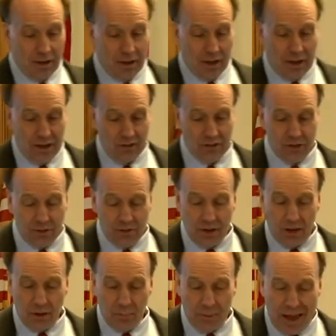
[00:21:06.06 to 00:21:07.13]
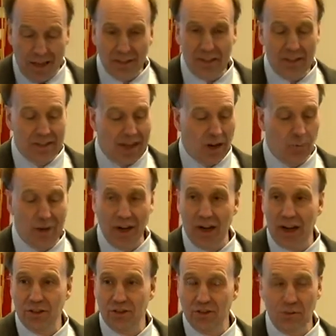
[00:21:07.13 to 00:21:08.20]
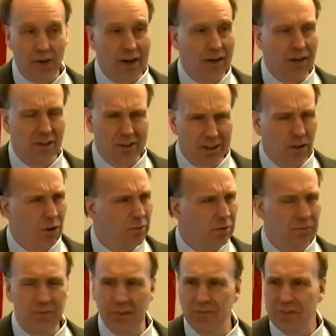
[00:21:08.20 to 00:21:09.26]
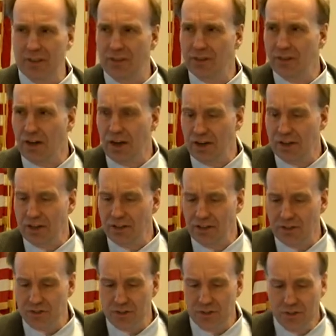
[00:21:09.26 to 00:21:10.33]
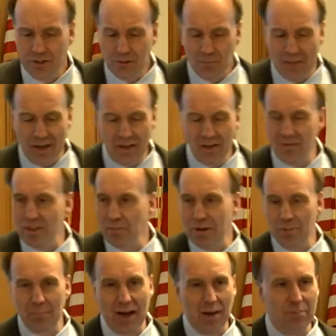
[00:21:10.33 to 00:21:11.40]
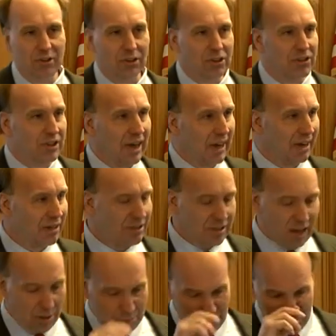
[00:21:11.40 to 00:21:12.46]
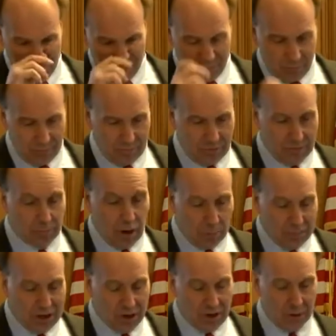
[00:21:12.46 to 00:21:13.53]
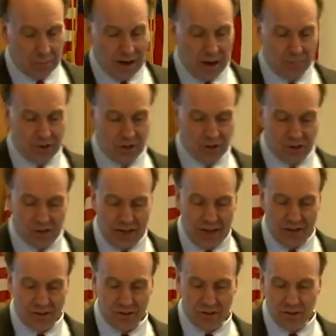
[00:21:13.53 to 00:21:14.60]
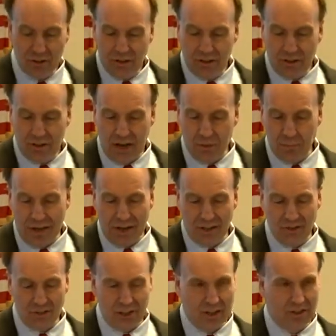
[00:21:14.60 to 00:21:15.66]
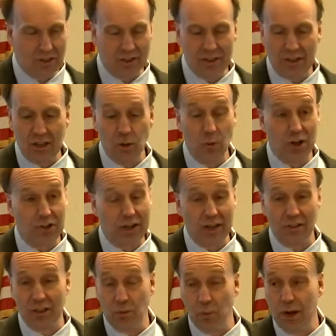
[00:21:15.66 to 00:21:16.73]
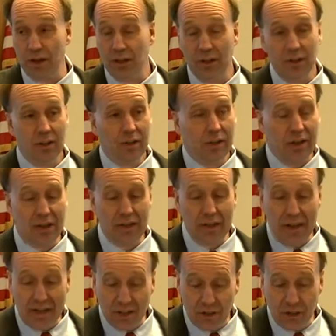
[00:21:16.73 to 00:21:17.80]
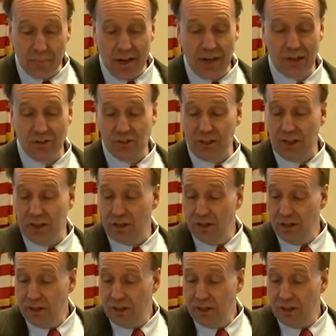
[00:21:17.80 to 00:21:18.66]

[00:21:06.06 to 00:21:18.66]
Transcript: uh, Bentley then went on to write, I think, over fifty articles, many of them in popular science types, appeared in popular science type magazines. I think there was actually one in Nature magazine,